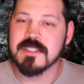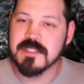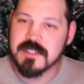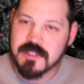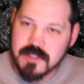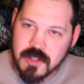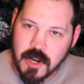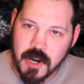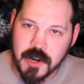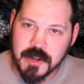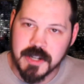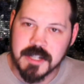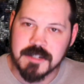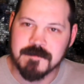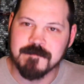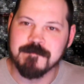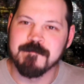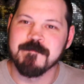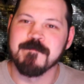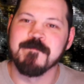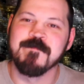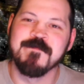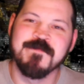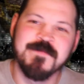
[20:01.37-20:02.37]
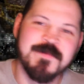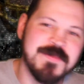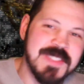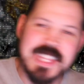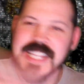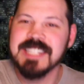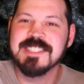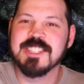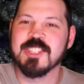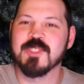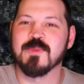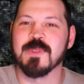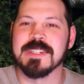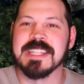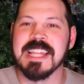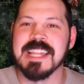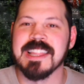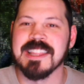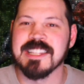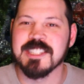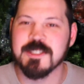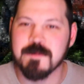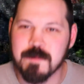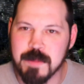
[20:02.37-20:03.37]
started. This is
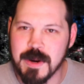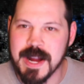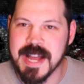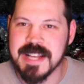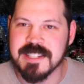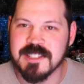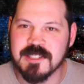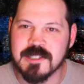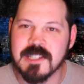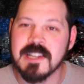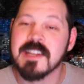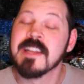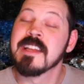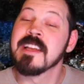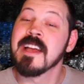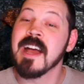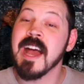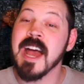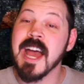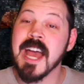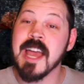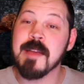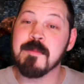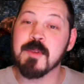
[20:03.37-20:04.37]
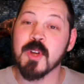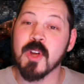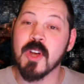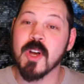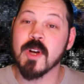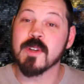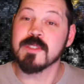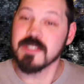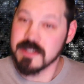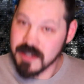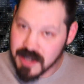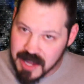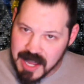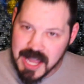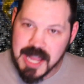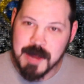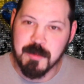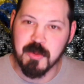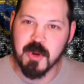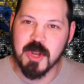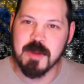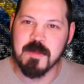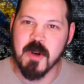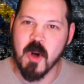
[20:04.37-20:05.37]
Relentless Press. I'm your host,
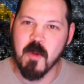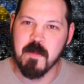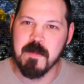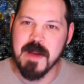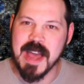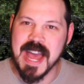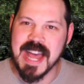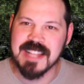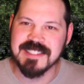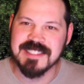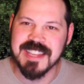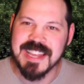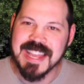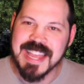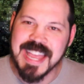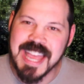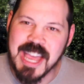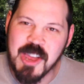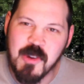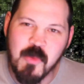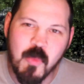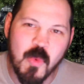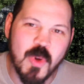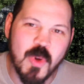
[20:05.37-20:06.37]
Abraham Opatz, and